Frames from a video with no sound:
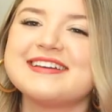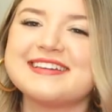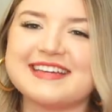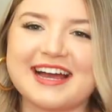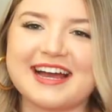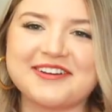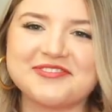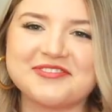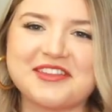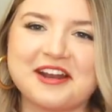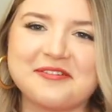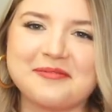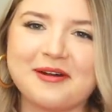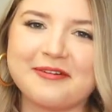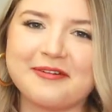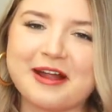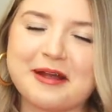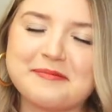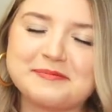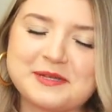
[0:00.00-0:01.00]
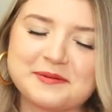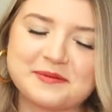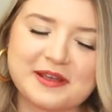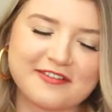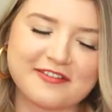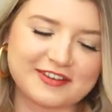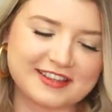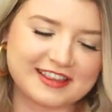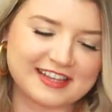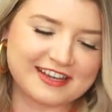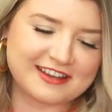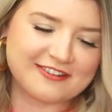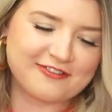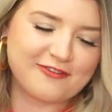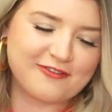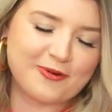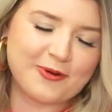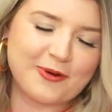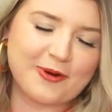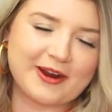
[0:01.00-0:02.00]
yeah, that about wraps up everything
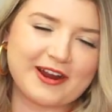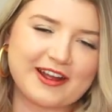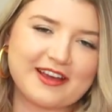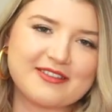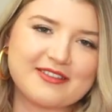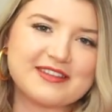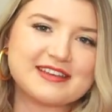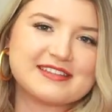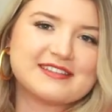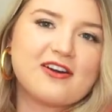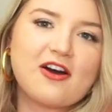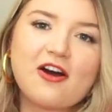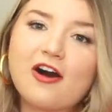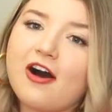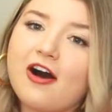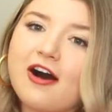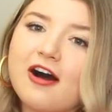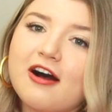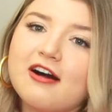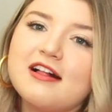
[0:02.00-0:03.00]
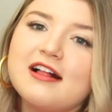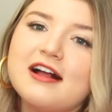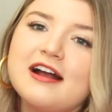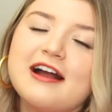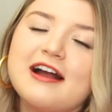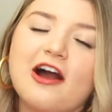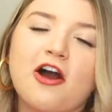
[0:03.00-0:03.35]
for this haul.